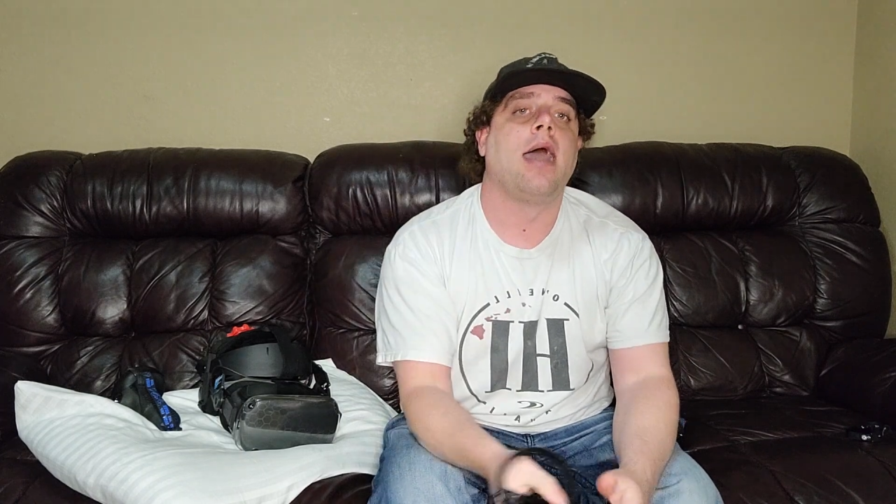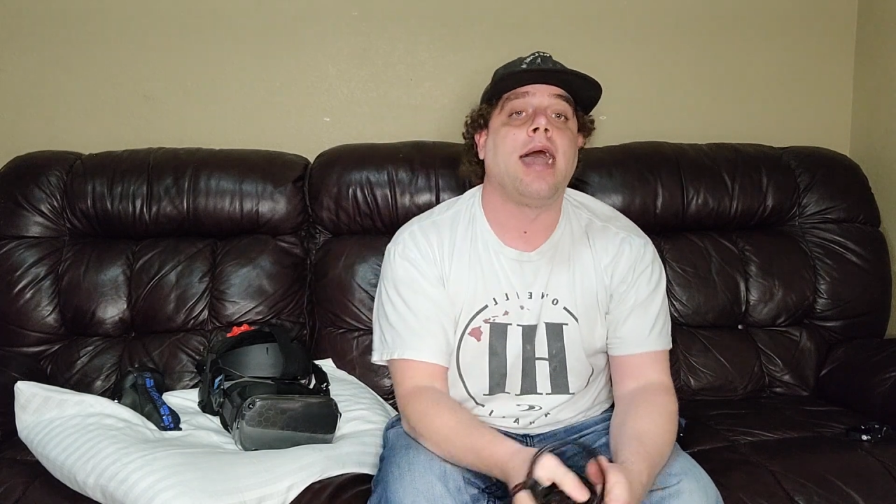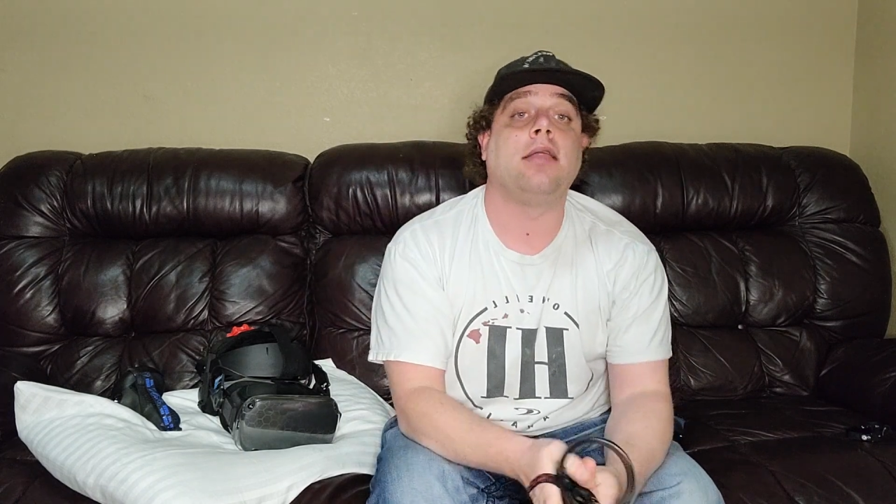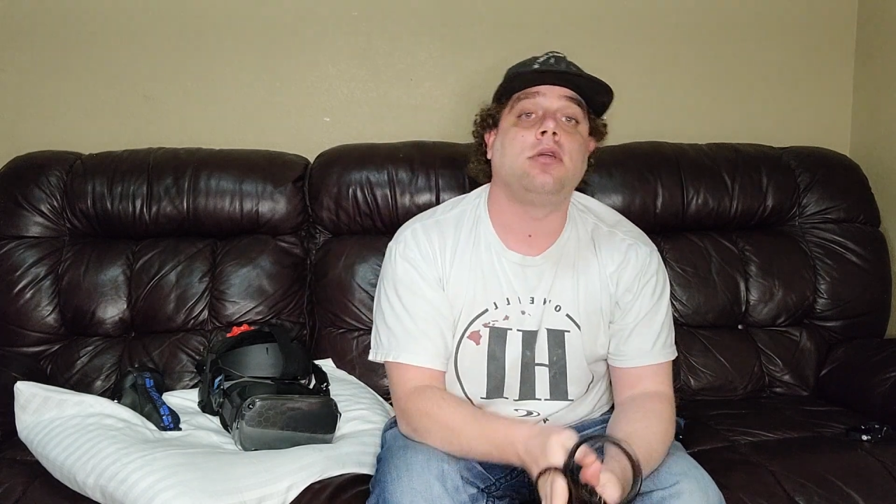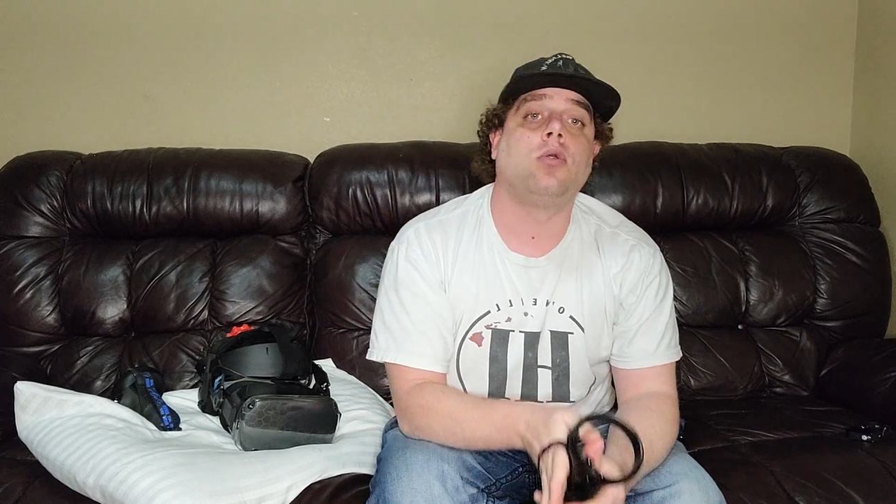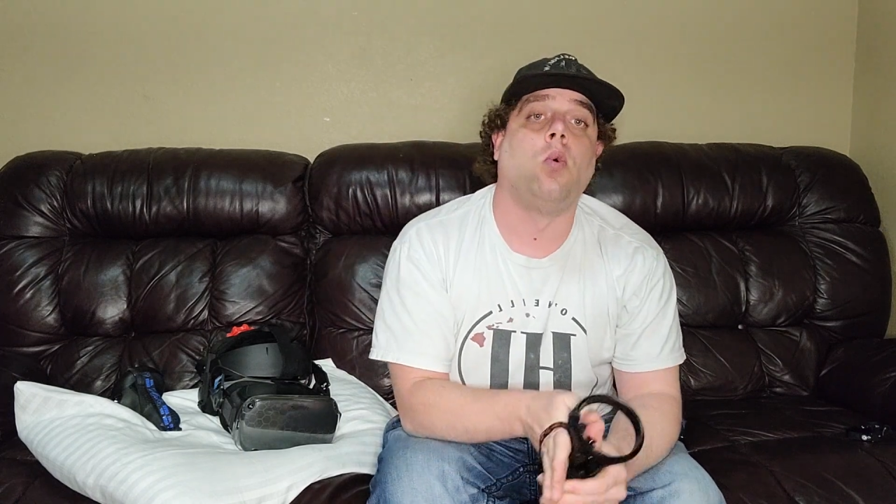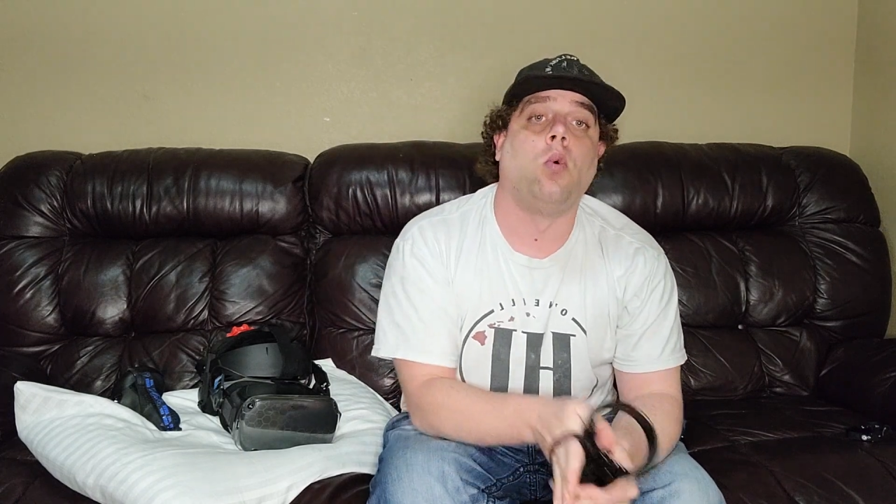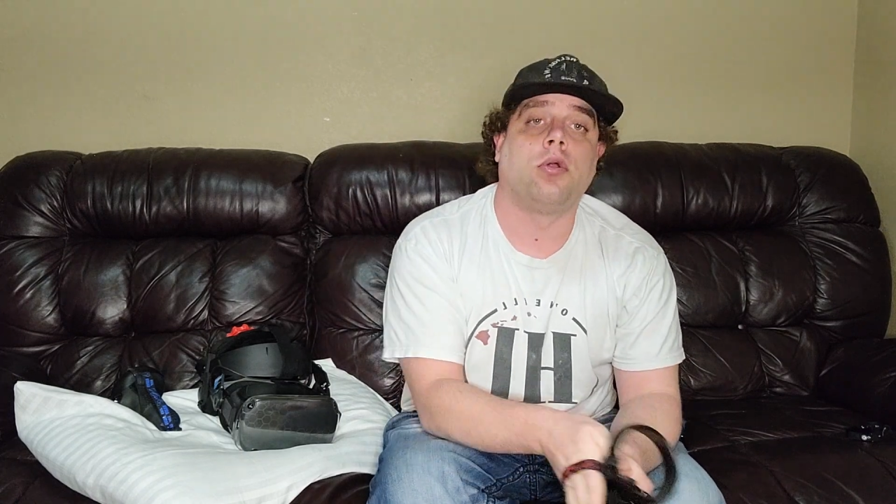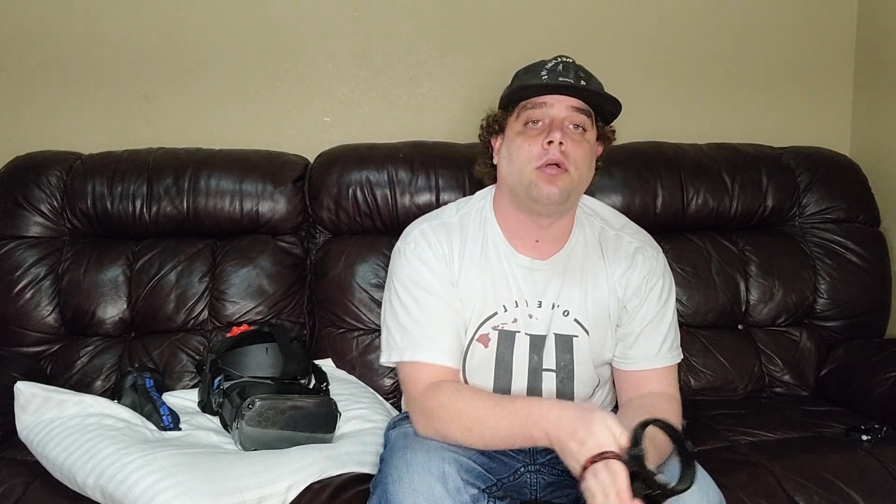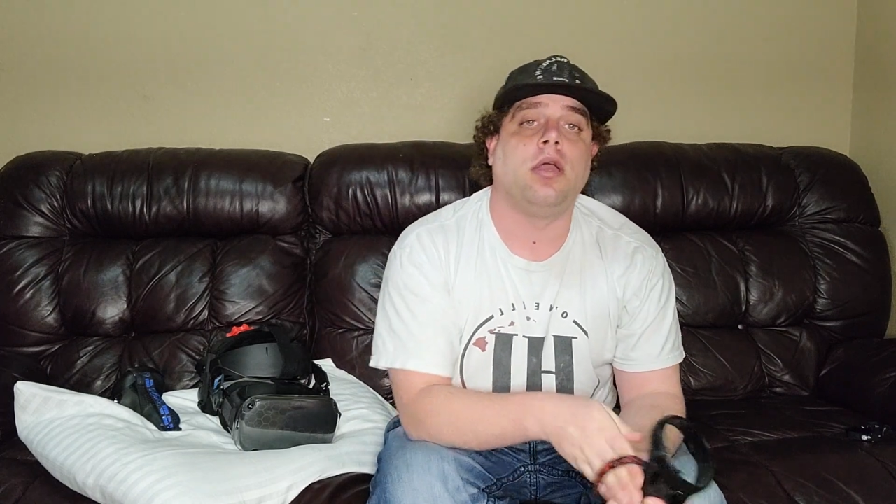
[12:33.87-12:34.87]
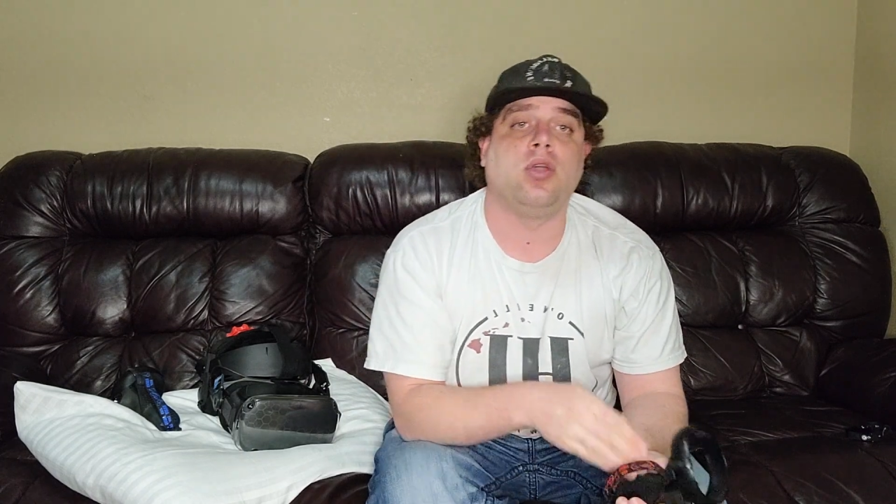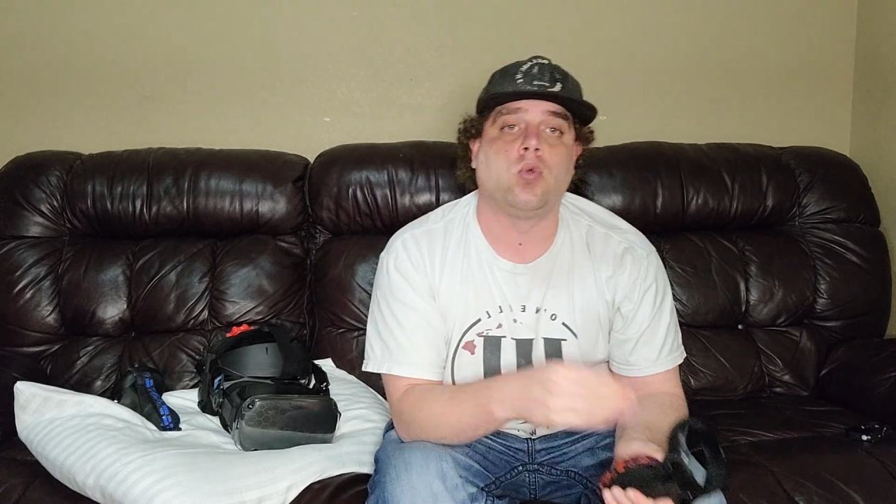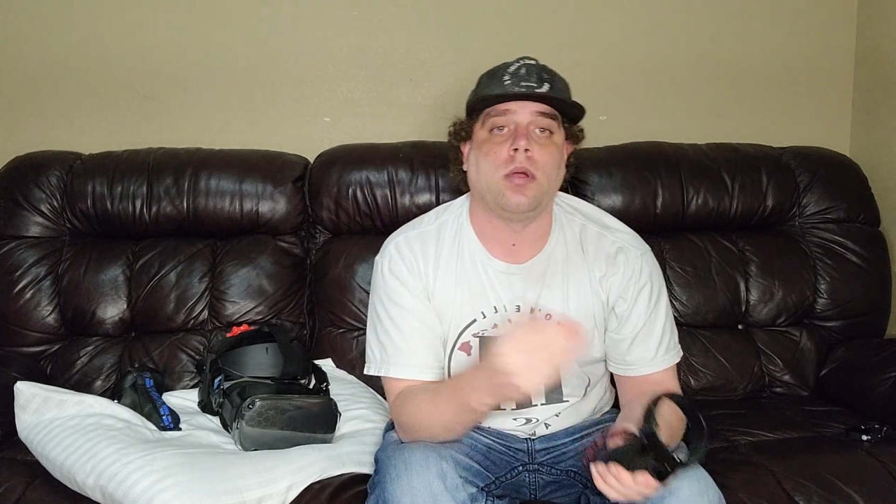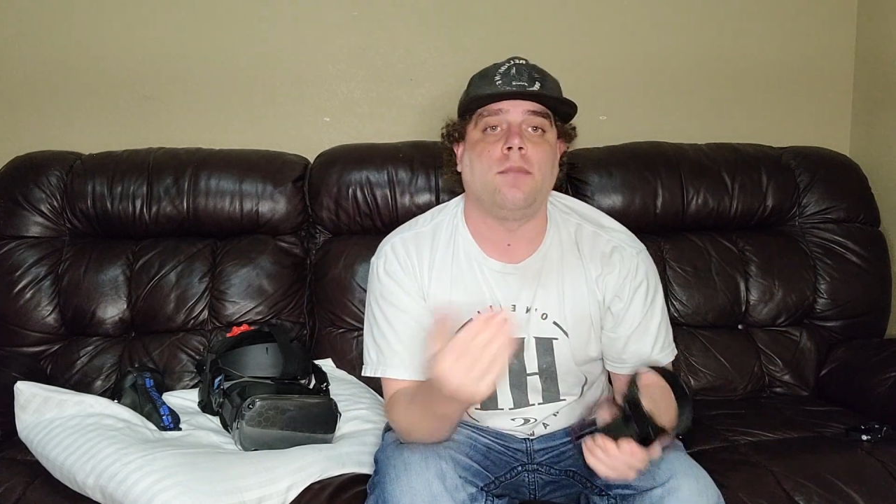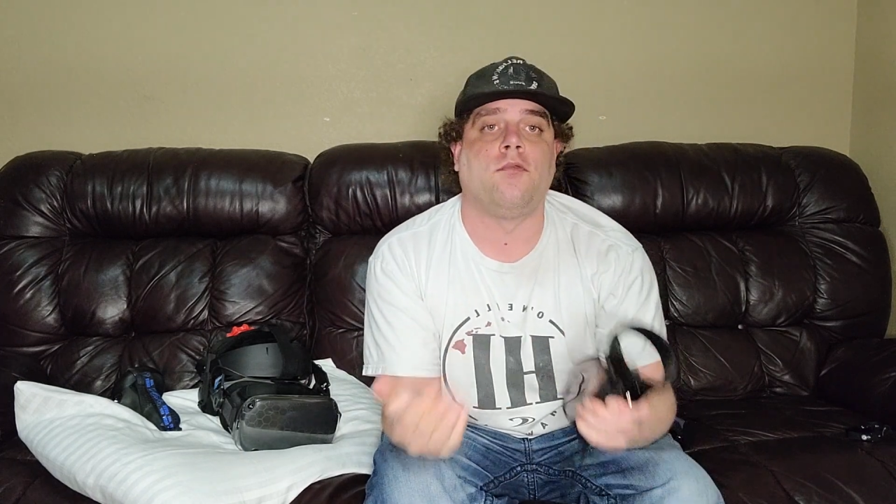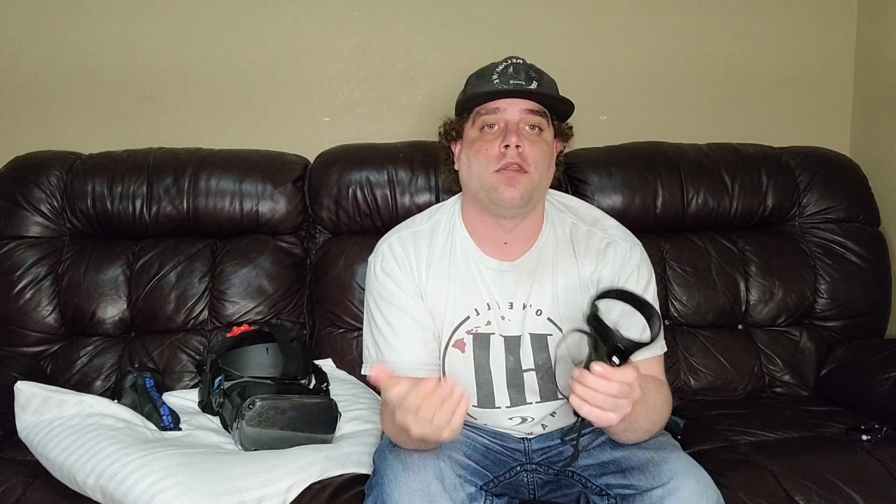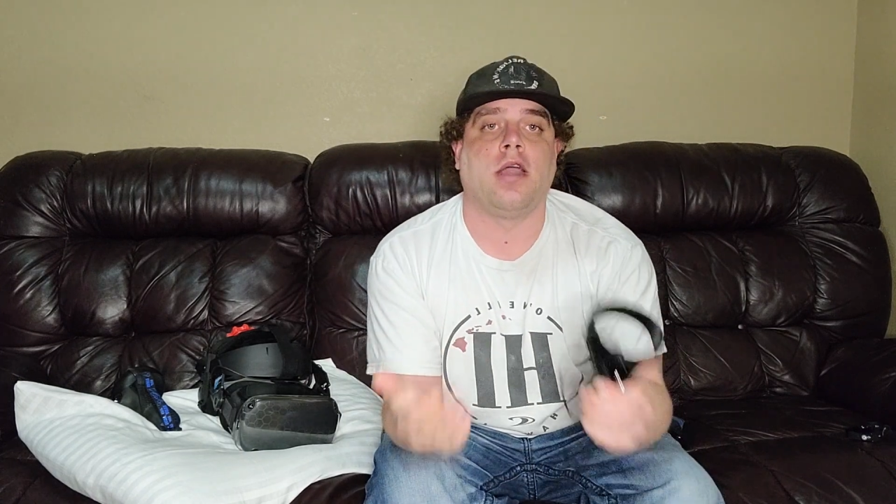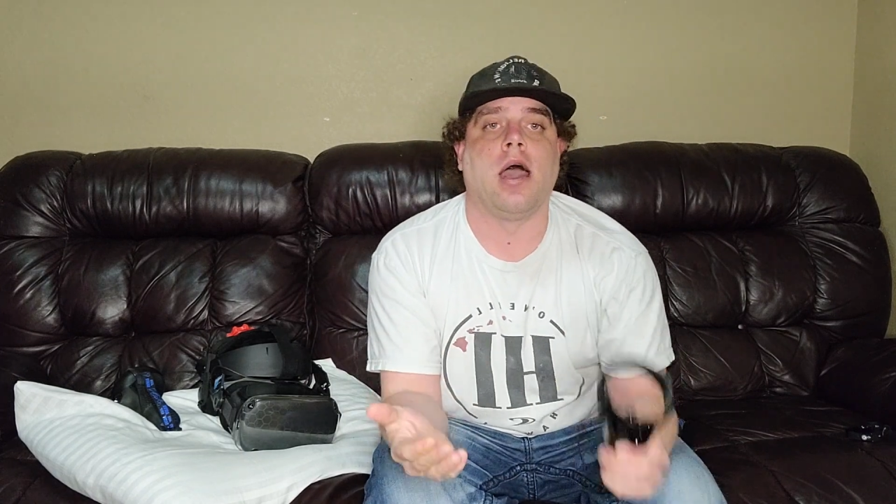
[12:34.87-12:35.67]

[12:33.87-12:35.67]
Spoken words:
I did order a grip for the